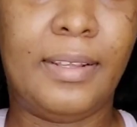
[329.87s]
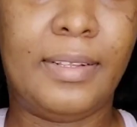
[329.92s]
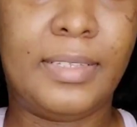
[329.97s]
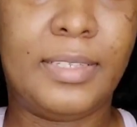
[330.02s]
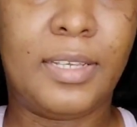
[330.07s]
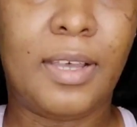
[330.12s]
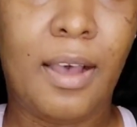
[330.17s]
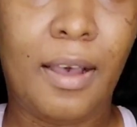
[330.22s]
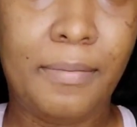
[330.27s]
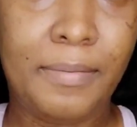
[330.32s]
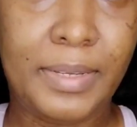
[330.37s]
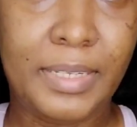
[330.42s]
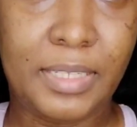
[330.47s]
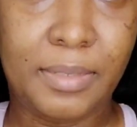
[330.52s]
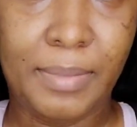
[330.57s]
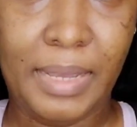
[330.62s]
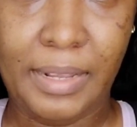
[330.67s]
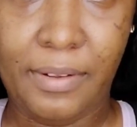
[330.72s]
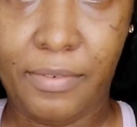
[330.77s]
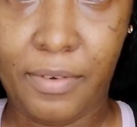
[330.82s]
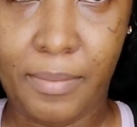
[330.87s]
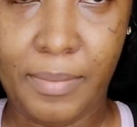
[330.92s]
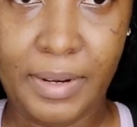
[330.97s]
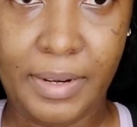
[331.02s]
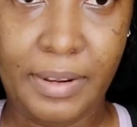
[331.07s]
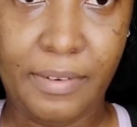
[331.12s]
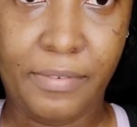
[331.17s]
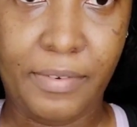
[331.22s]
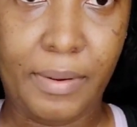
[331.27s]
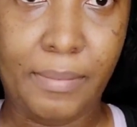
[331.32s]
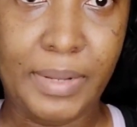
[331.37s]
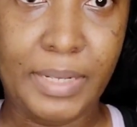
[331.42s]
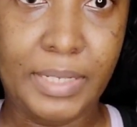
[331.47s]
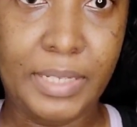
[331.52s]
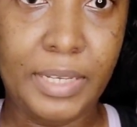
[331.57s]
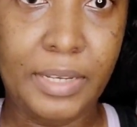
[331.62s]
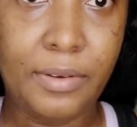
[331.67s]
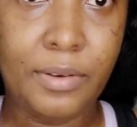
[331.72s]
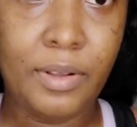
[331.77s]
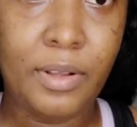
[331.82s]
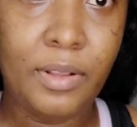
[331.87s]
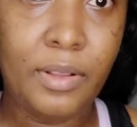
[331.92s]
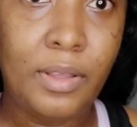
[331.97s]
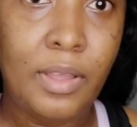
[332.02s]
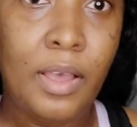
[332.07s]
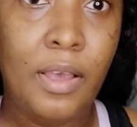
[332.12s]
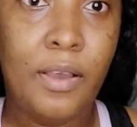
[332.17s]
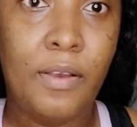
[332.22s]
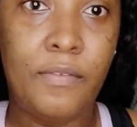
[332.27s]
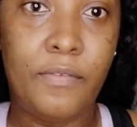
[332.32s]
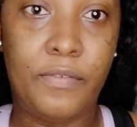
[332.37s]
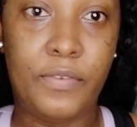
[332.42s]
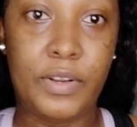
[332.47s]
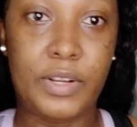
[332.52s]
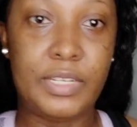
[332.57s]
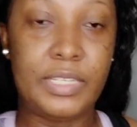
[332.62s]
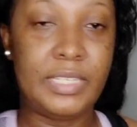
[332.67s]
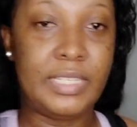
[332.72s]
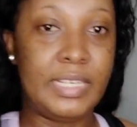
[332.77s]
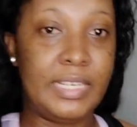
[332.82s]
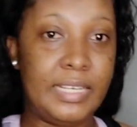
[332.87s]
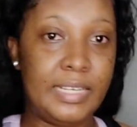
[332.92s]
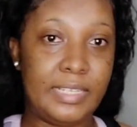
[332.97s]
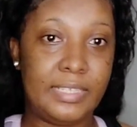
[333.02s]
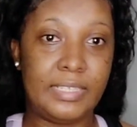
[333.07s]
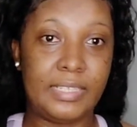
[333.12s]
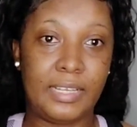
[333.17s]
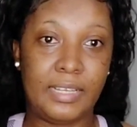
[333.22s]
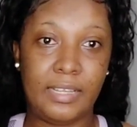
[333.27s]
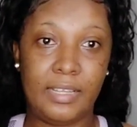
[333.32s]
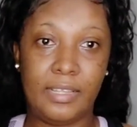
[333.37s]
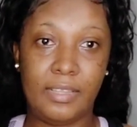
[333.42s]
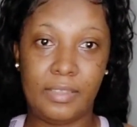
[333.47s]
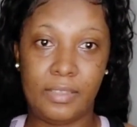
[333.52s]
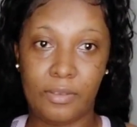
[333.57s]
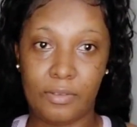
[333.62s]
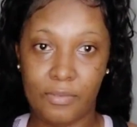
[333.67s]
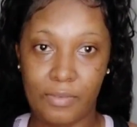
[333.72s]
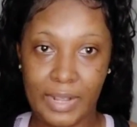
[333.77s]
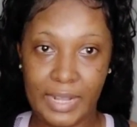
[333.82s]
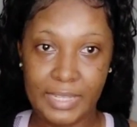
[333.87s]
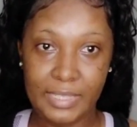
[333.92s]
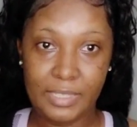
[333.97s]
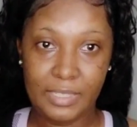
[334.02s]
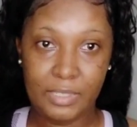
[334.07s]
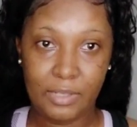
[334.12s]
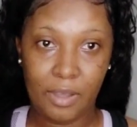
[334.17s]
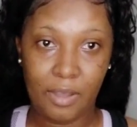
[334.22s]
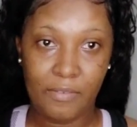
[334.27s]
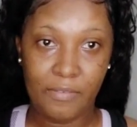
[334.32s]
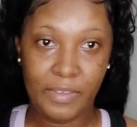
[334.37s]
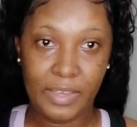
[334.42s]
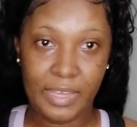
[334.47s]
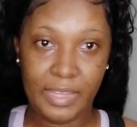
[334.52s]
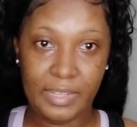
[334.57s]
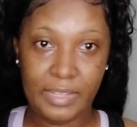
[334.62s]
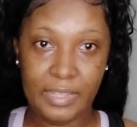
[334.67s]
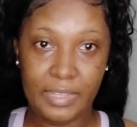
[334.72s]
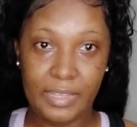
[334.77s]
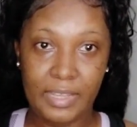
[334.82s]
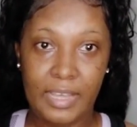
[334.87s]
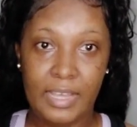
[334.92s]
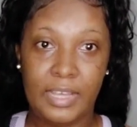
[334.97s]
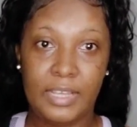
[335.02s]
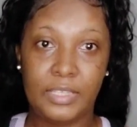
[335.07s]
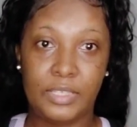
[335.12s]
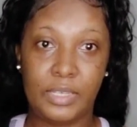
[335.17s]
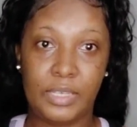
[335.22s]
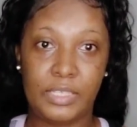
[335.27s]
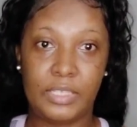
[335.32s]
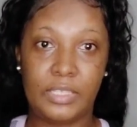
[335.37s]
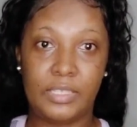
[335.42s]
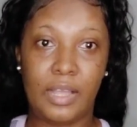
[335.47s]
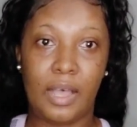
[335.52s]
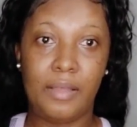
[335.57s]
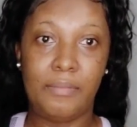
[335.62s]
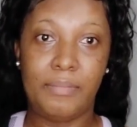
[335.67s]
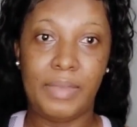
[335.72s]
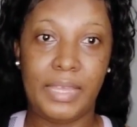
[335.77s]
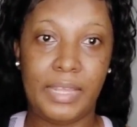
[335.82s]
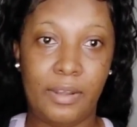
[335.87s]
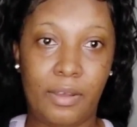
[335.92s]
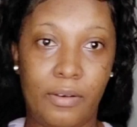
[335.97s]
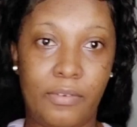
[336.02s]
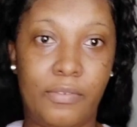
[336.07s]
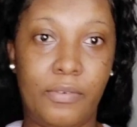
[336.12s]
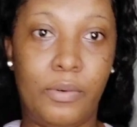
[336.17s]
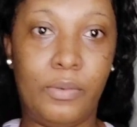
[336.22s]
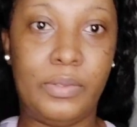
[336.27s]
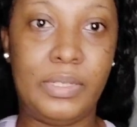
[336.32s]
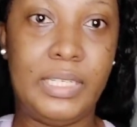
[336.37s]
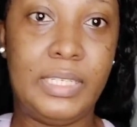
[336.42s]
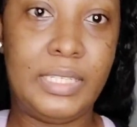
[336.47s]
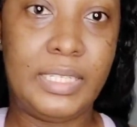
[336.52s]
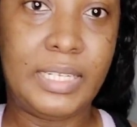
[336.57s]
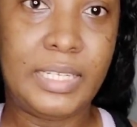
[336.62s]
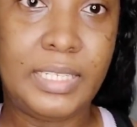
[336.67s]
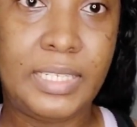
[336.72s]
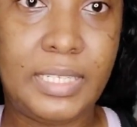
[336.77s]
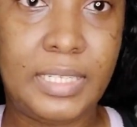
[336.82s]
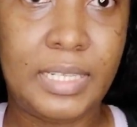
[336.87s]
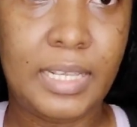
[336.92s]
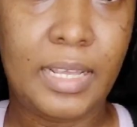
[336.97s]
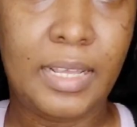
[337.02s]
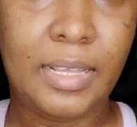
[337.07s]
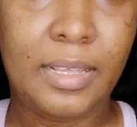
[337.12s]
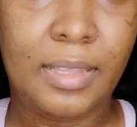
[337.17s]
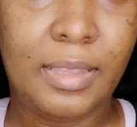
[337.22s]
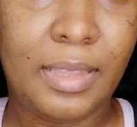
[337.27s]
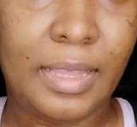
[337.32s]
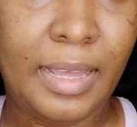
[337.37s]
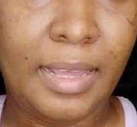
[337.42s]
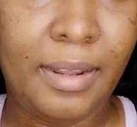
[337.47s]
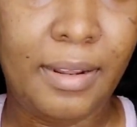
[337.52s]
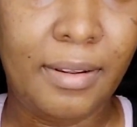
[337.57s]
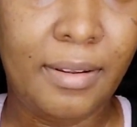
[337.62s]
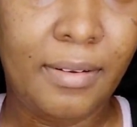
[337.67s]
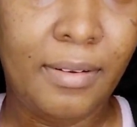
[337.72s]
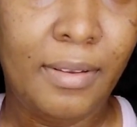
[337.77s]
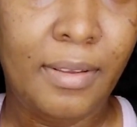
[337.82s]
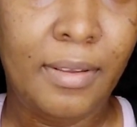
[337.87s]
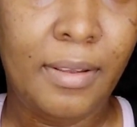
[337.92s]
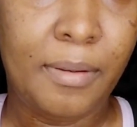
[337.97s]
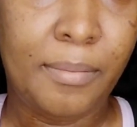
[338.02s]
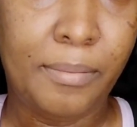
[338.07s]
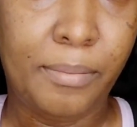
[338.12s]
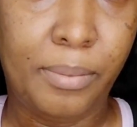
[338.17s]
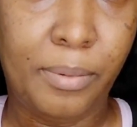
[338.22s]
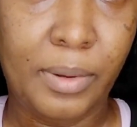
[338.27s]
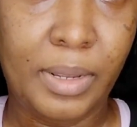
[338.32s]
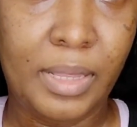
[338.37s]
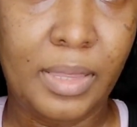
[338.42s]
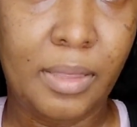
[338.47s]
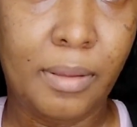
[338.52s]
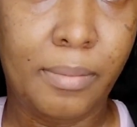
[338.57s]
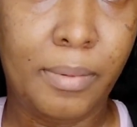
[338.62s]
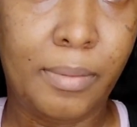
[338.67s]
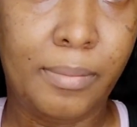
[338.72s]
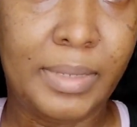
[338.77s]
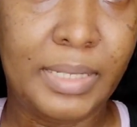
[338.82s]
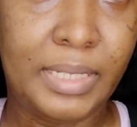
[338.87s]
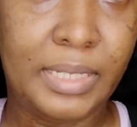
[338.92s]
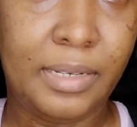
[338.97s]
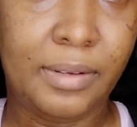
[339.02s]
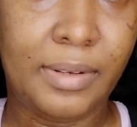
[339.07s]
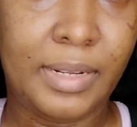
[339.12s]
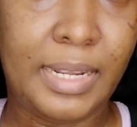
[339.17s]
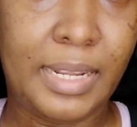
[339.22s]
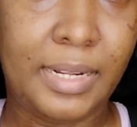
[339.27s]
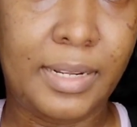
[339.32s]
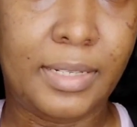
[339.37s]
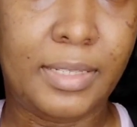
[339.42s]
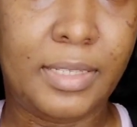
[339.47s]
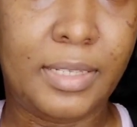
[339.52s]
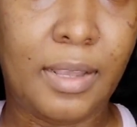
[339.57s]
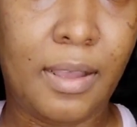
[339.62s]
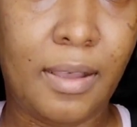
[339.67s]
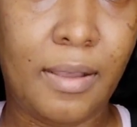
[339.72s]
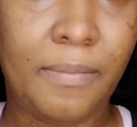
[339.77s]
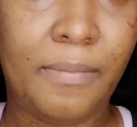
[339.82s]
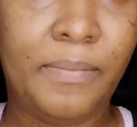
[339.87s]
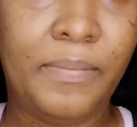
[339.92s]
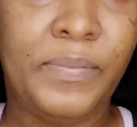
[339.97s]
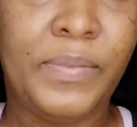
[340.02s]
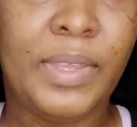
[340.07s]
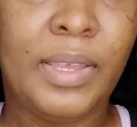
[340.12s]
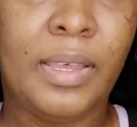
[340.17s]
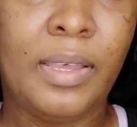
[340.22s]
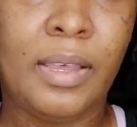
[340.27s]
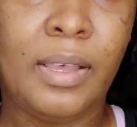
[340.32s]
the top is made from a different material versus the rest of it, so it's not made of only this thin breathable material at the top